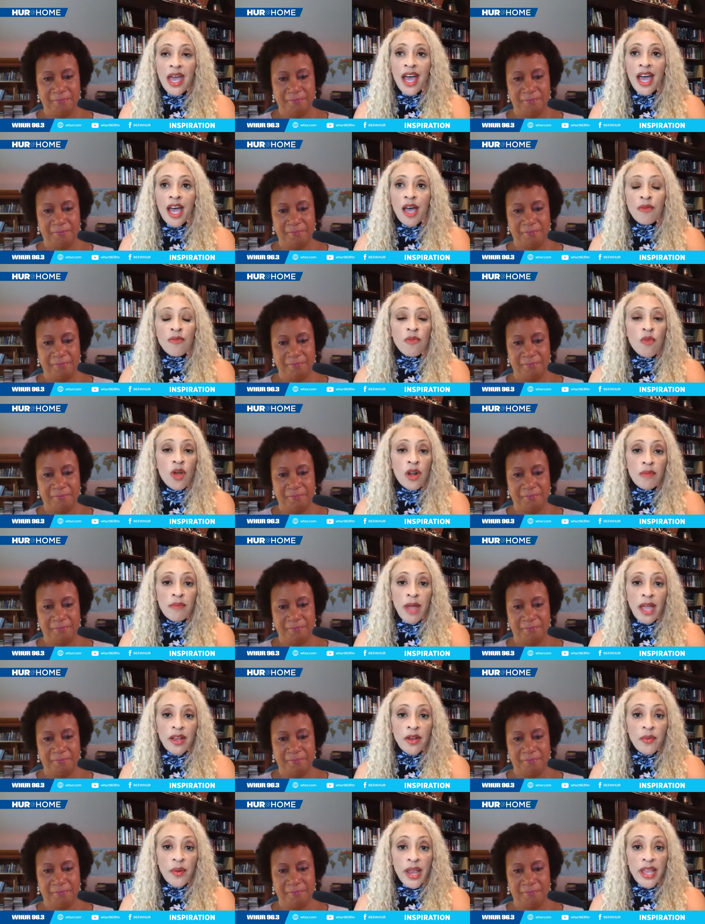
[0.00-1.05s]
Speaker 1: Um, one of
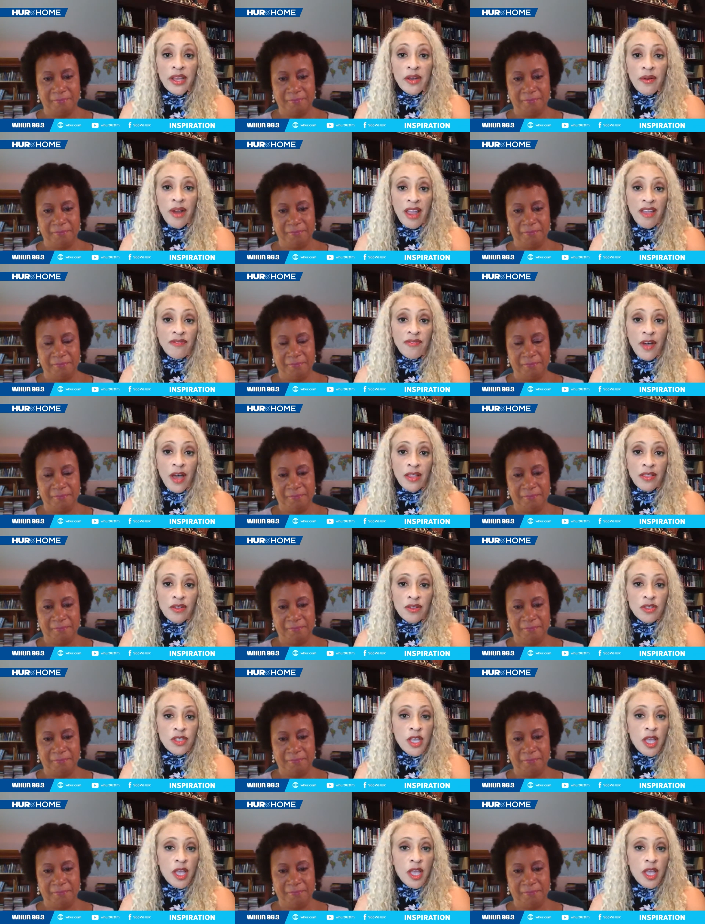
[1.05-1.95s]
my great grandfathers